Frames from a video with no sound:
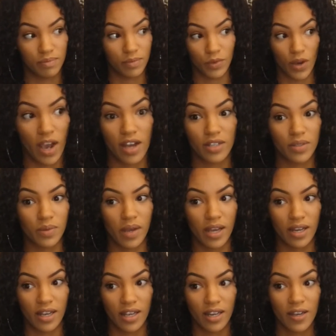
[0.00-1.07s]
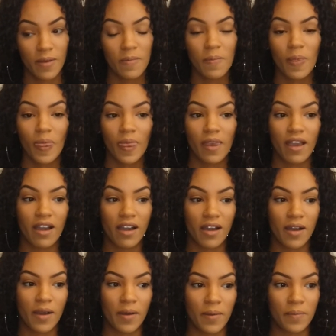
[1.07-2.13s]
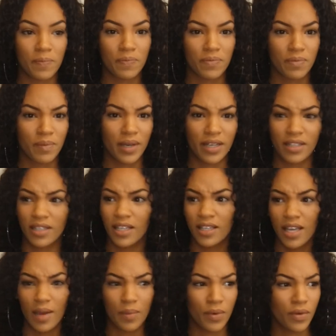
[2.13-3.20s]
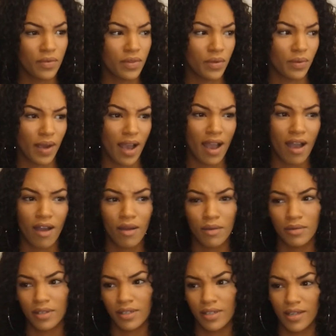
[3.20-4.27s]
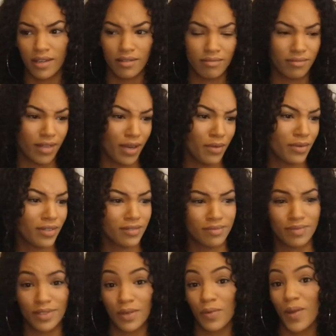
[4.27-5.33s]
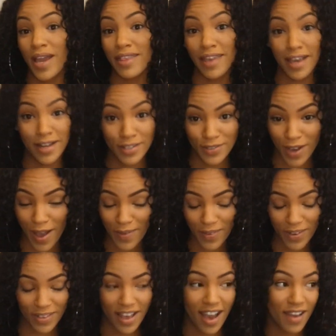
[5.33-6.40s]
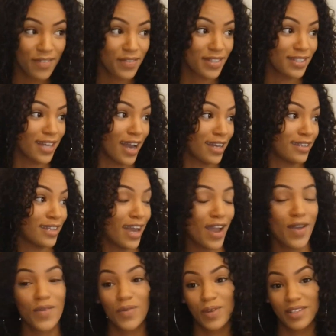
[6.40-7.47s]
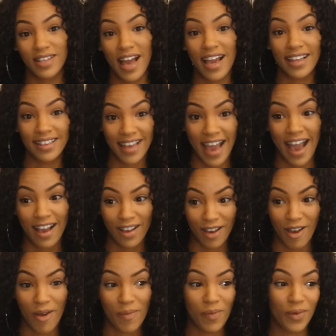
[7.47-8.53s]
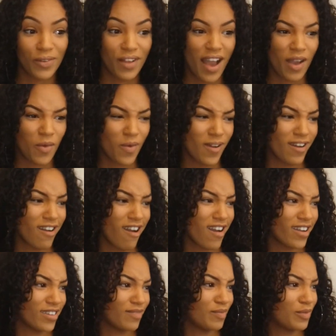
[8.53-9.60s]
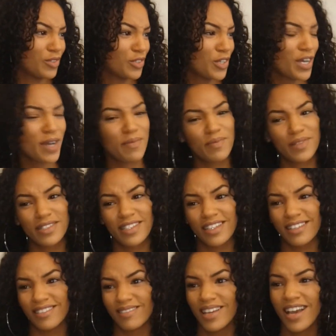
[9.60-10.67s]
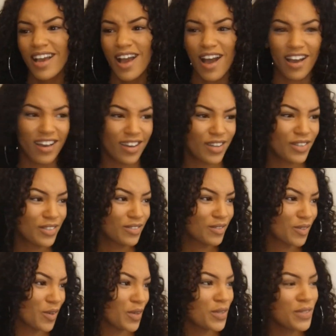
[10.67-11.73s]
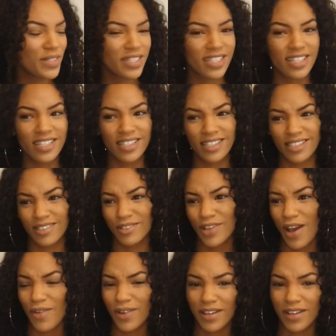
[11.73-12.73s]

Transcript: graduated. But then they moved around, and the way they described their life is like they were like that couple, like went on trips and cruises and traveled